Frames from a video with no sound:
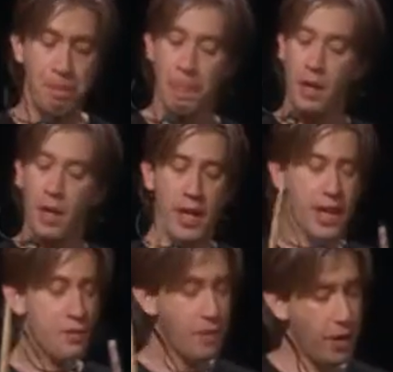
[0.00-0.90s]
It's
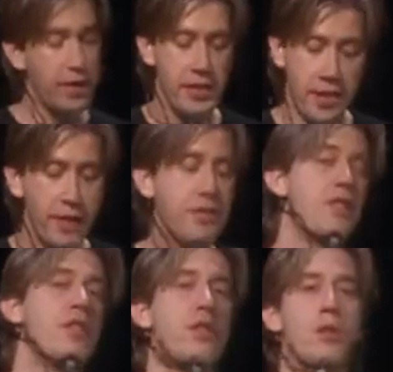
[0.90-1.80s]
very tough to do. It's
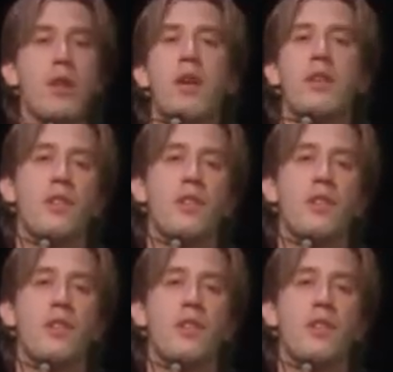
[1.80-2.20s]
hard to do,